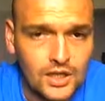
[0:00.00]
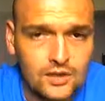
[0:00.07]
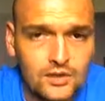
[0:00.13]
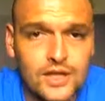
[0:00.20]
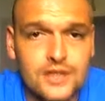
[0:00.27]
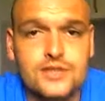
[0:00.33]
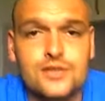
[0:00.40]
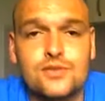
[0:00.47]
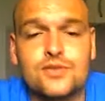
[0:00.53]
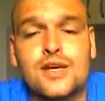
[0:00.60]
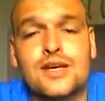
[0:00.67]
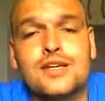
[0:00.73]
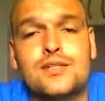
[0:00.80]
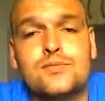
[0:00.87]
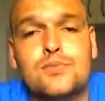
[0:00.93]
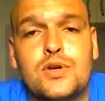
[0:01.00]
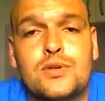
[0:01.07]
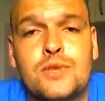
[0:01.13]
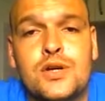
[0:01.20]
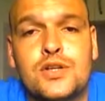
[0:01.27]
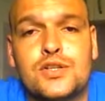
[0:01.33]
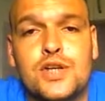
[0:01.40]
Okay, so that is pretty
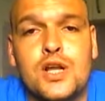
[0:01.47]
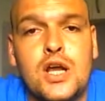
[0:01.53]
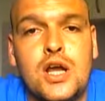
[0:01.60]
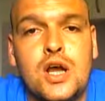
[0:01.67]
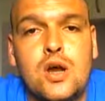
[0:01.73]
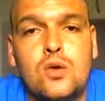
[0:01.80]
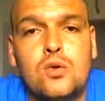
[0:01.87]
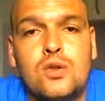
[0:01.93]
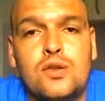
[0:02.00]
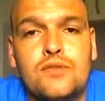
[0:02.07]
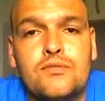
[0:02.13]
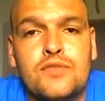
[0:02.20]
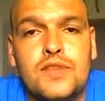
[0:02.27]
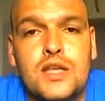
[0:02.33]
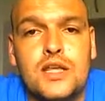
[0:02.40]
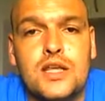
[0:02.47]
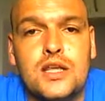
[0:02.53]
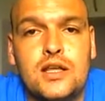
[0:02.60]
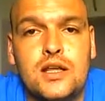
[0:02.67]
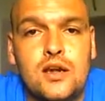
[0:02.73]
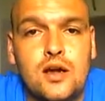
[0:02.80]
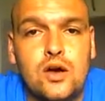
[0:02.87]
much all of the
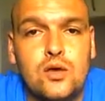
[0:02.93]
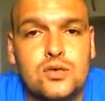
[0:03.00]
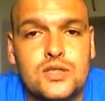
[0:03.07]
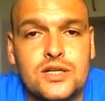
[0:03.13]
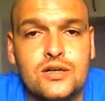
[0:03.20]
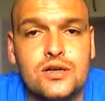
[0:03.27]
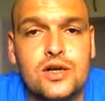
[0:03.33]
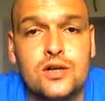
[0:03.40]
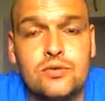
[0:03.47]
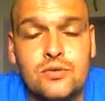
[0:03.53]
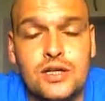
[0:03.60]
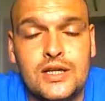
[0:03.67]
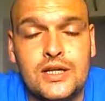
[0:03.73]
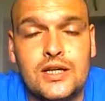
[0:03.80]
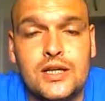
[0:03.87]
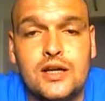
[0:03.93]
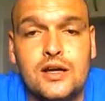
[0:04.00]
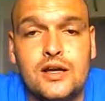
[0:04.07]
wholesale only